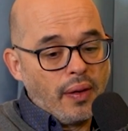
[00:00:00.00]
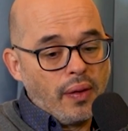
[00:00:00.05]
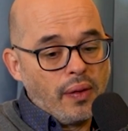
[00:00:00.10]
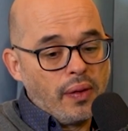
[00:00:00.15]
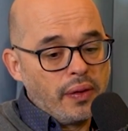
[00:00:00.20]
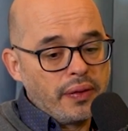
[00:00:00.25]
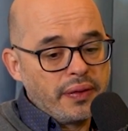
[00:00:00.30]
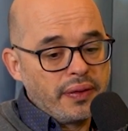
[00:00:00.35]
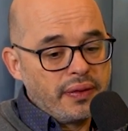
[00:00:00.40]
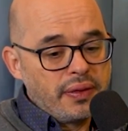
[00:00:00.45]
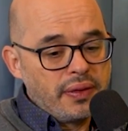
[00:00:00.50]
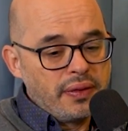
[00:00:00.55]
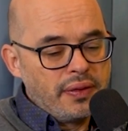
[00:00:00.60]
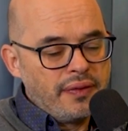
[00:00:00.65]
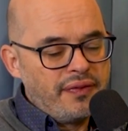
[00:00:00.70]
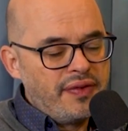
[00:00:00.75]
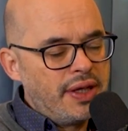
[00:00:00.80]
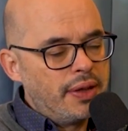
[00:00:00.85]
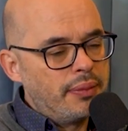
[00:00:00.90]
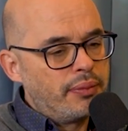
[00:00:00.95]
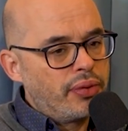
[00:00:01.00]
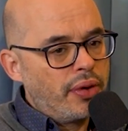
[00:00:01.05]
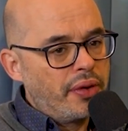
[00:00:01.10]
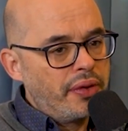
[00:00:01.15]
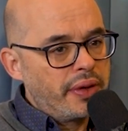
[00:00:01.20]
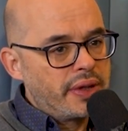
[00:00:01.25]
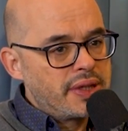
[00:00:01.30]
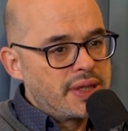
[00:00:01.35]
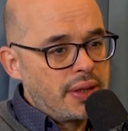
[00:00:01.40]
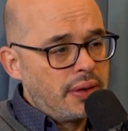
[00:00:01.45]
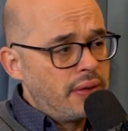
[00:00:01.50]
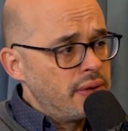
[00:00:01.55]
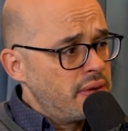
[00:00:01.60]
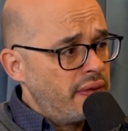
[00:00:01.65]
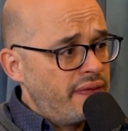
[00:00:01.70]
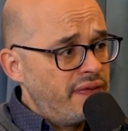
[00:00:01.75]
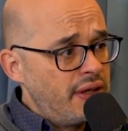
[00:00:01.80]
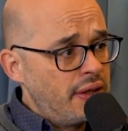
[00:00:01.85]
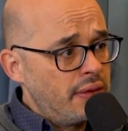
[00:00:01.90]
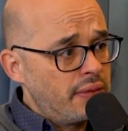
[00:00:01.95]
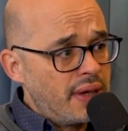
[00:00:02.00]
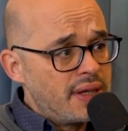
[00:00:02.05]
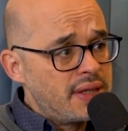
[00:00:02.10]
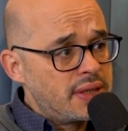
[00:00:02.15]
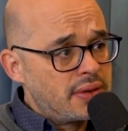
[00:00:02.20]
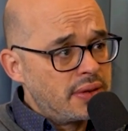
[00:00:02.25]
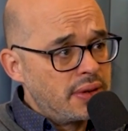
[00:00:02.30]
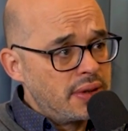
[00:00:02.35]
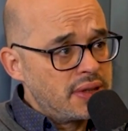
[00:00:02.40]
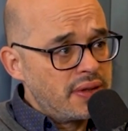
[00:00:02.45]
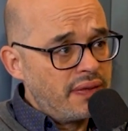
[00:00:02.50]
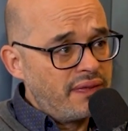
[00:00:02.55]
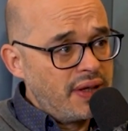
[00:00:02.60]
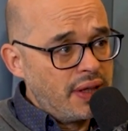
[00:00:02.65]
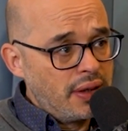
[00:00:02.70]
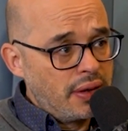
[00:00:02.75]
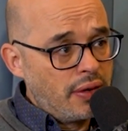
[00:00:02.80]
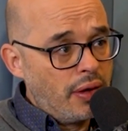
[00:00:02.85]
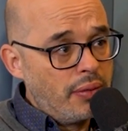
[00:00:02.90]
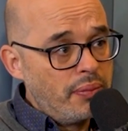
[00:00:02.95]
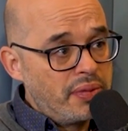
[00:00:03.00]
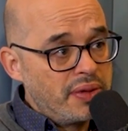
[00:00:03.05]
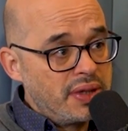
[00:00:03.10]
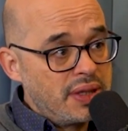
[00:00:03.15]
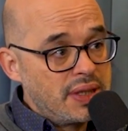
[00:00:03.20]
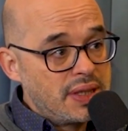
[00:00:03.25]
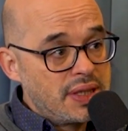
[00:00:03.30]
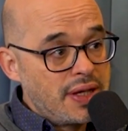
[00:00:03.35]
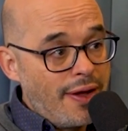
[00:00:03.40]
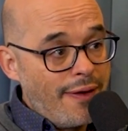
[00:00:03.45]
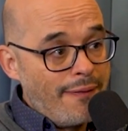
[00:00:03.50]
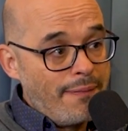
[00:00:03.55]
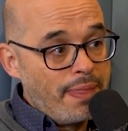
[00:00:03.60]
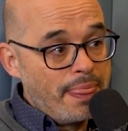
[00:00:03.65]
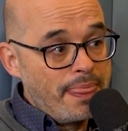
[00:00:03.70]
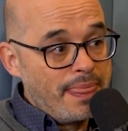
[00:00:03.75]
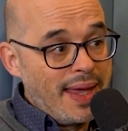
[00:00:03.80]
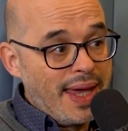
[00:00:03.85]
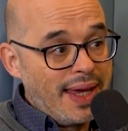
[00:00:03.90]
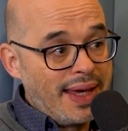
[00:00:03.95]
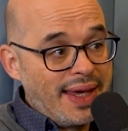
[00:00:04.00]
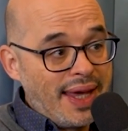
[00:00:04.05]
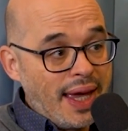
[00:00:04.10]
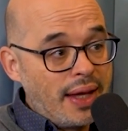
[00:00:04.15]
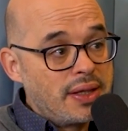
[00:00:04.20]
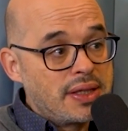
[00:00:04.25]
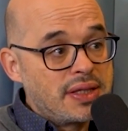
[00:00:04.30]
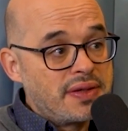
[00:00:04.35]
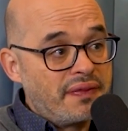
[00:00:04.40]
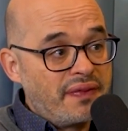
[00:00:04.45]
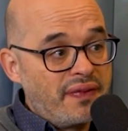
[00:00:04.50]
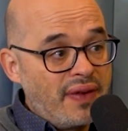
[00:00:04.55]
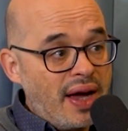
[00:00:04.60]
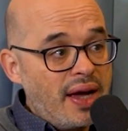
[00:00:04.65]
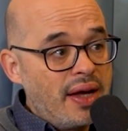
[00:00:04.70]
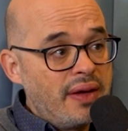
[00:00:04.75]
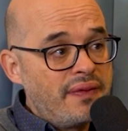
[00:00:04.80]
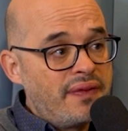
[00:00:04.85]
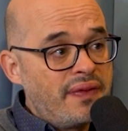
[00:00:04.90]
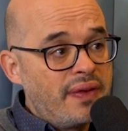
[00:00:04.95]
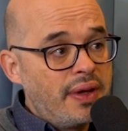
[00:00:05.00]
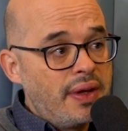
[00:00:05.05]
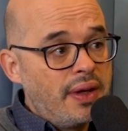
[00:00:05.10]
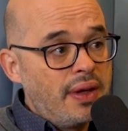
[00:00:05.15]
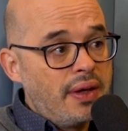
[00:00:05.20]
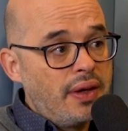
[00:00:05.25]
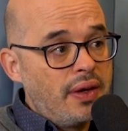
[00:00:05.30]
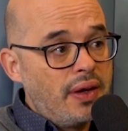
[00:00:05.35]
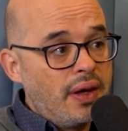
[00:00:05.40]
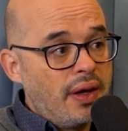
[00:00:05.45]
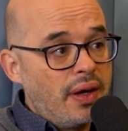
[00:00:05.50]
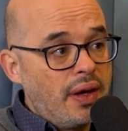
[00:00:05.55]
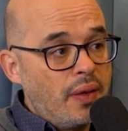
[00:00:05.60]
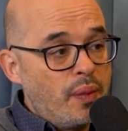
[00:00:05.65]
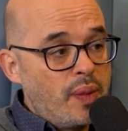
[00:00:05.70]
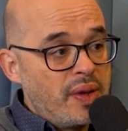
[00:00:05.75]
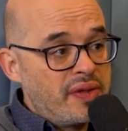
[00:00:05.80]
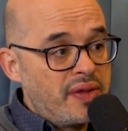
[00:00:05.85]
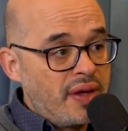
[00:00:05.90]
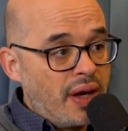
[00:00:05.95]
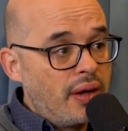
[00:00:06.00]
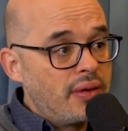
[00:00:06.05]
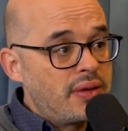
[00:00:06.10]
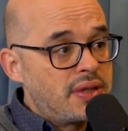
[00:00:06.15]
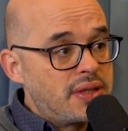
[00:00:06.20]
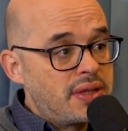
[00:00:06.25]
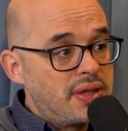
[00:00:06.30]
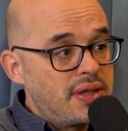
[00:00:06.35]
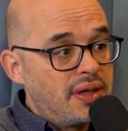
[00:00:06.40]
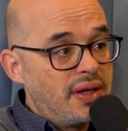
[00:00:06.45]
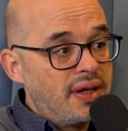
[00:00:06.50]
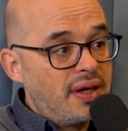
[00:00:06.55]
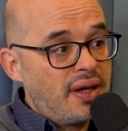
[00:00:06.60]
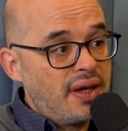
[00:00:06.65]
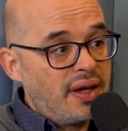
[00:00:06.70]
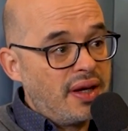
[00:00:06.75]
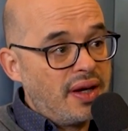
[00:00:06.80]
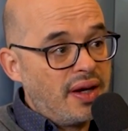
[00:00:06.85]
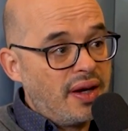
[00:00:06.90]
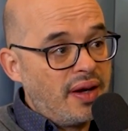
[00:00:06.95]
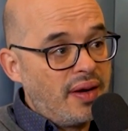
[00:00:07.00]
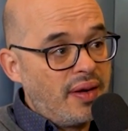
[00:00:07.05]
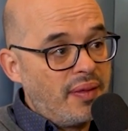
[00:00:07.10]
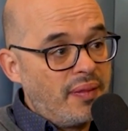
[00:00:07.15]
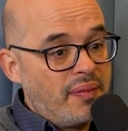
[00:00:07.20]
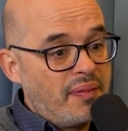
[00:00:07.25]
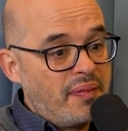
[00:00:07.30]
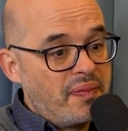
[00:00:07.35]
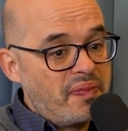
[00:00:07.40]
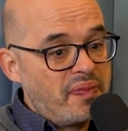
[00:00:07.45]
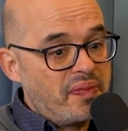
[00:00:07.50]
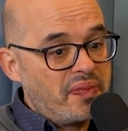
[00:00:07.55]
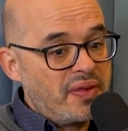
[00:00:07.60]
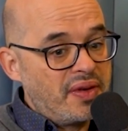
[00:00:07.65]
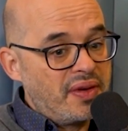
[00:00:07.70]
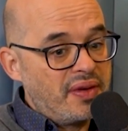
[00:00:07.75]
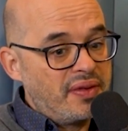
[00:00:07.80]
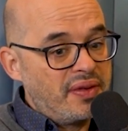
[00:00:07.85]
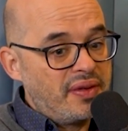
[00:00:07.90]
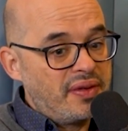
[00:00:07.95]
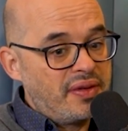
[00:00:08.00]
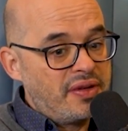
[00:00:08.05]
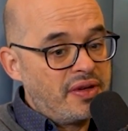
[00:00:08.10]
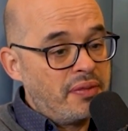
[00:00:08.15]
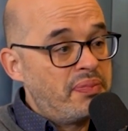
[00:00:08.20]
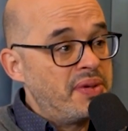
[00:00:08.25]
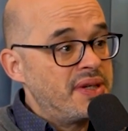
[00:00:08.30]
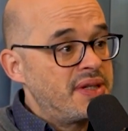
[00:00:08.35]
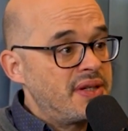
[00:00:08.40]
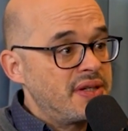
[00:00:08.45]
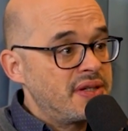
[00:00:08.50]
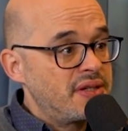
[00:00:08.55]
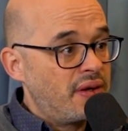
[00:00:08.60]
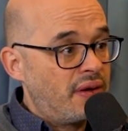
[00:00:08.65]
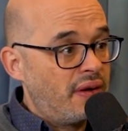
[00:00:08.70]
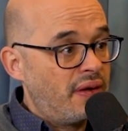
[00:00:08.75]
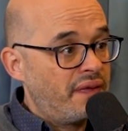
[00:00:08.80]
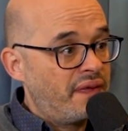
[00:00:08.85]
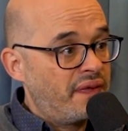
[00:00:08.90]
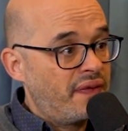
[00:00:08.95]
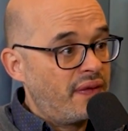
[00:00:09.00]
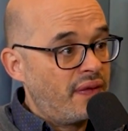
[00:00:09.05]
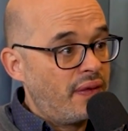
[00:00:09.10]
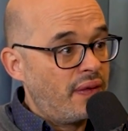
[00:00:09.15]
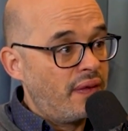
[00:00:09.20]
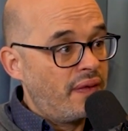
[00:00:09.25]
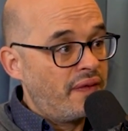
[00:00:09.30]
all the vegan products and also vegan restaurants and vegan companies, they can't survive without the business of